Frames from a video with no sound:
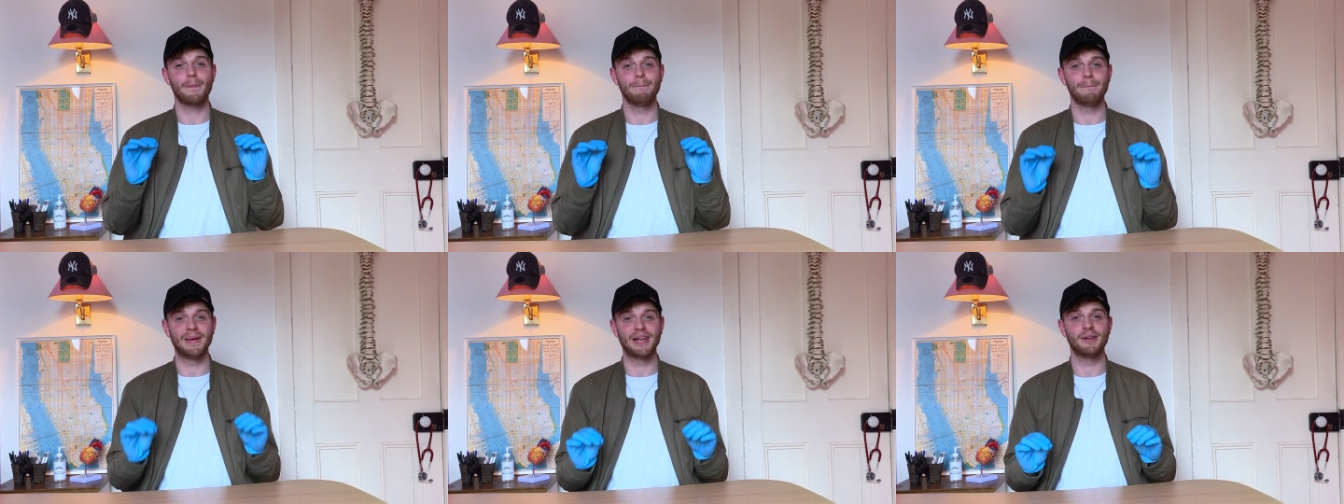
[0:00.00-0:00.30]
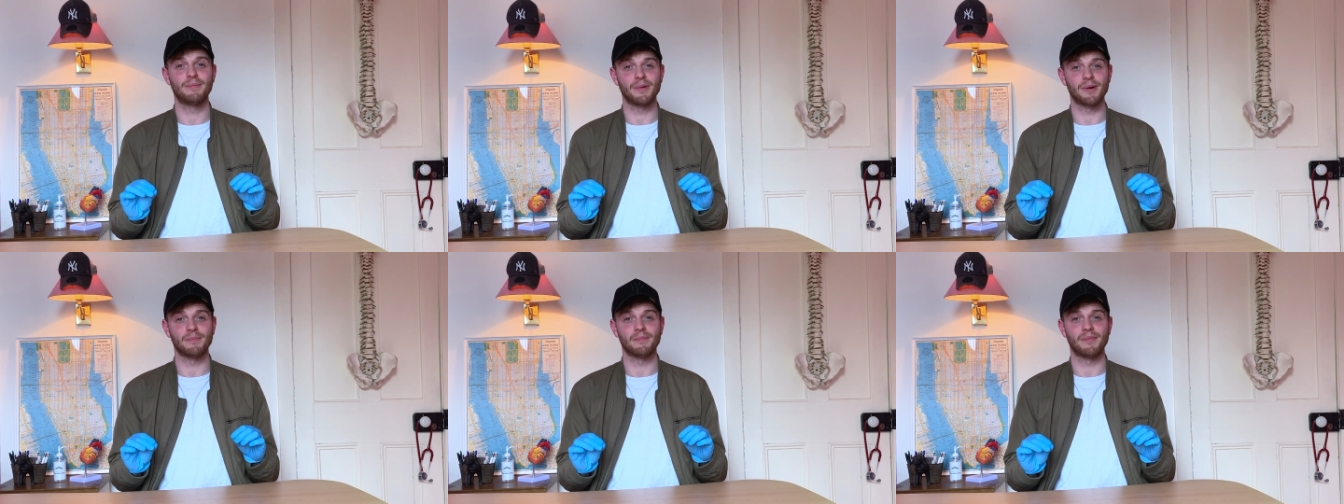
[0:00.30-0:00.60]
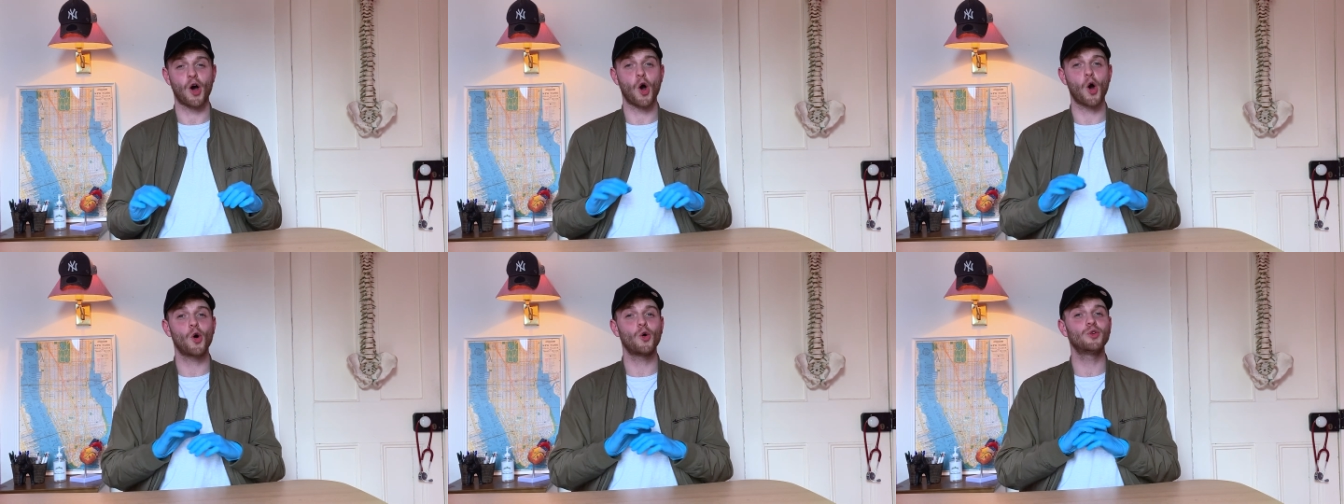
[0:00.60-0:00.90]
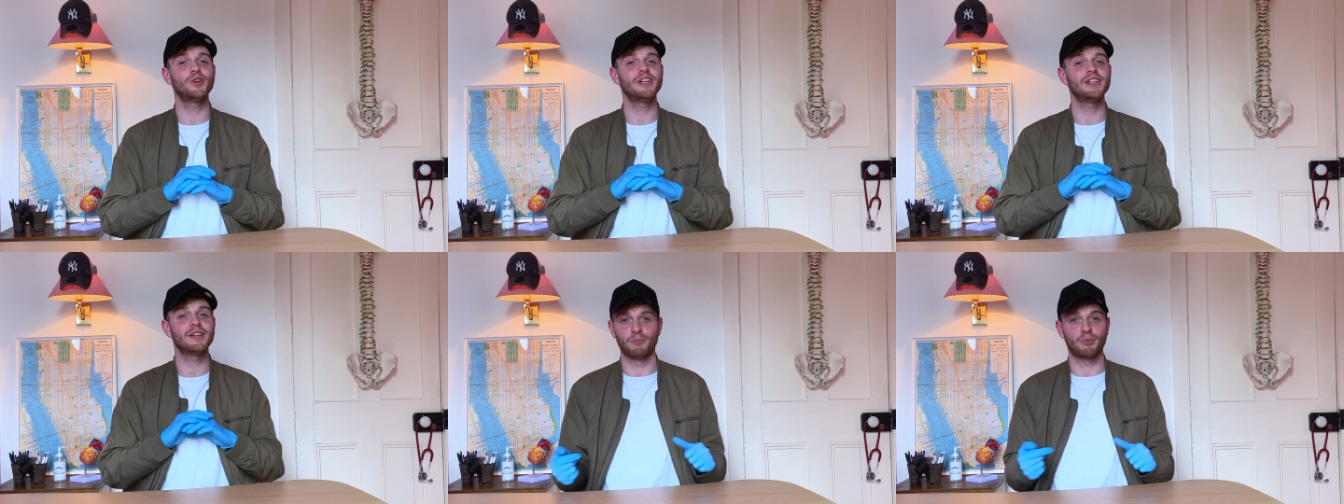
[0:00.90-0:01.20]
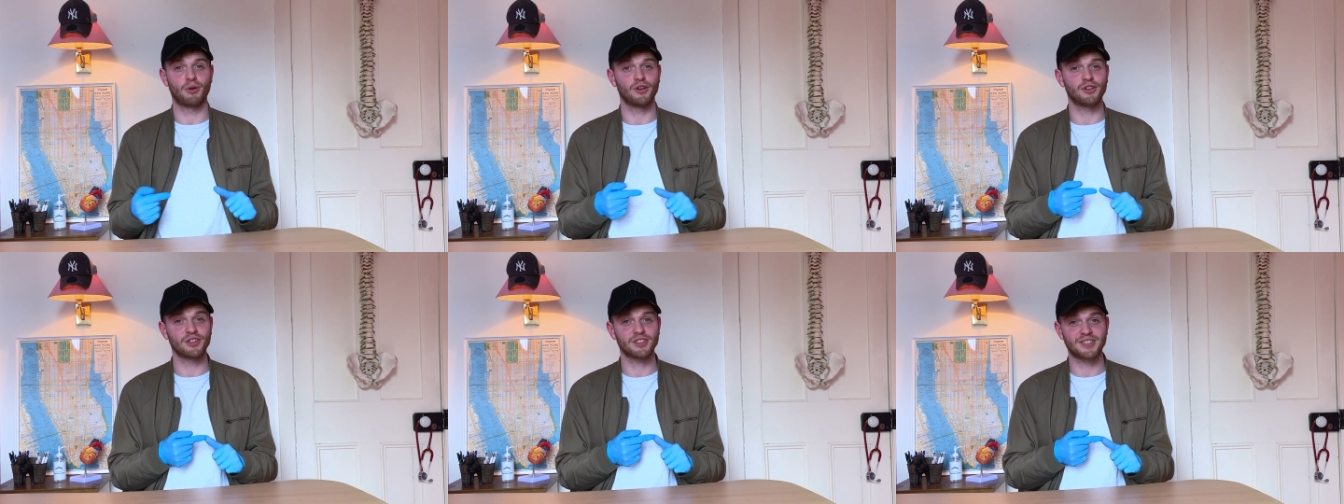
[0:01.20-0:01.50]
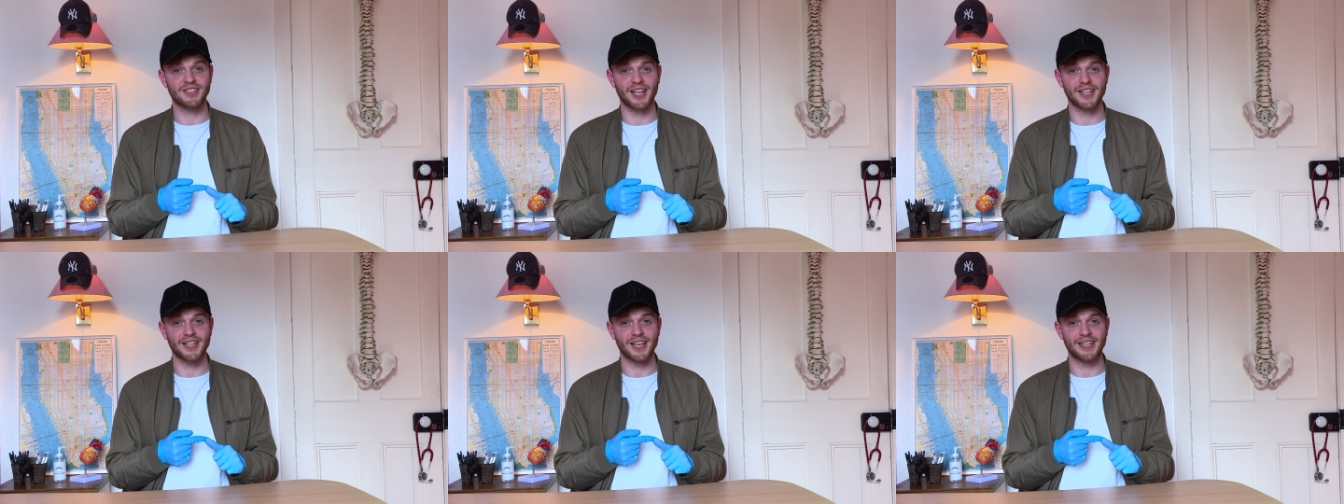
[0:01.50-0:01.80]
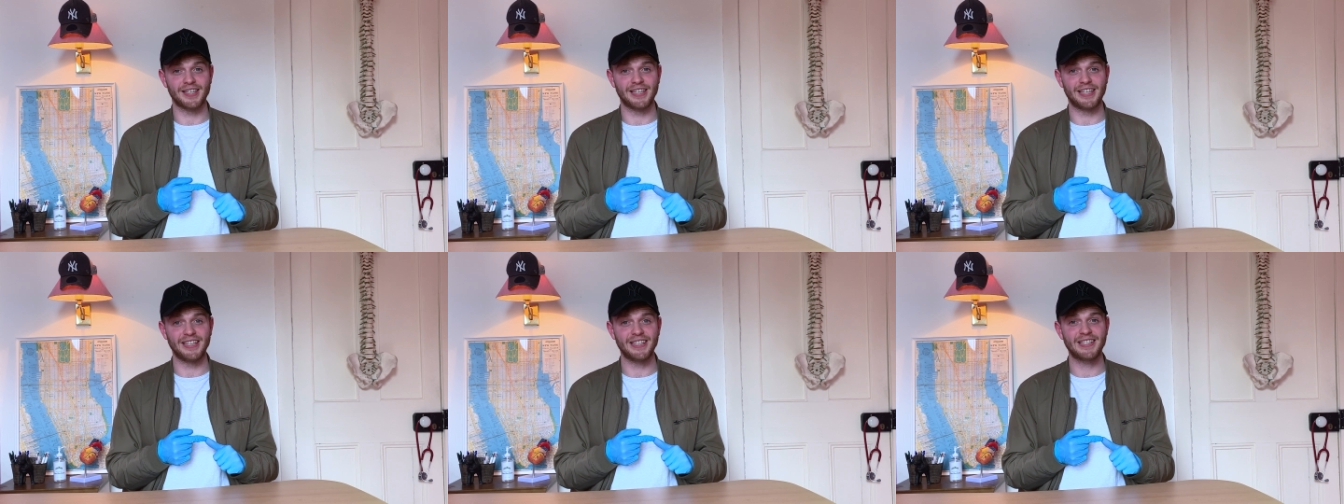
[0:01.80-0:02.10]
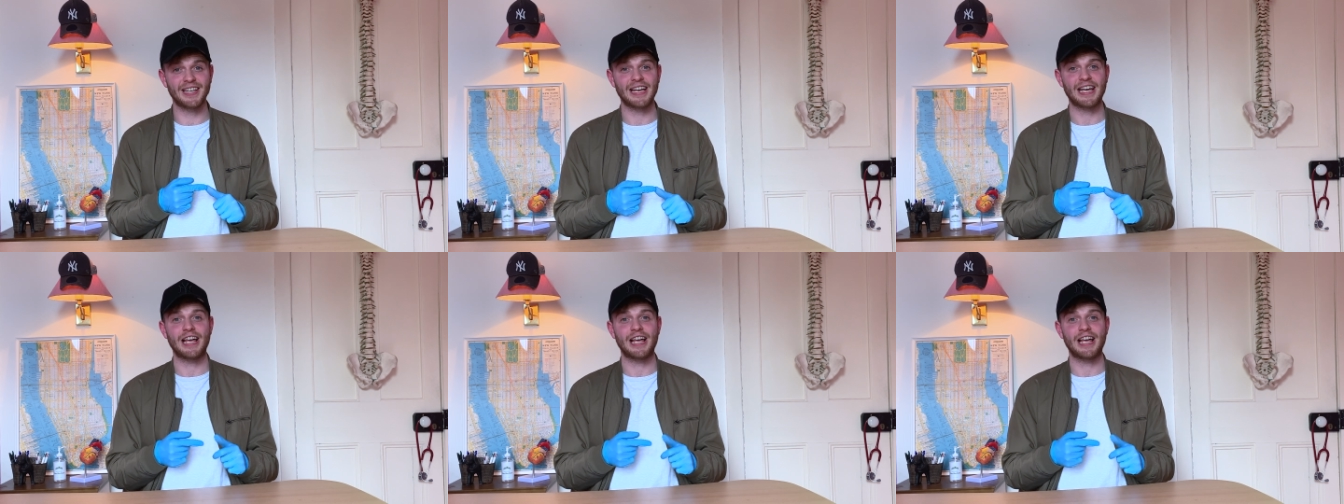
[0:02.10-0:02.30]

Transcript: minimum. Only the products that they need.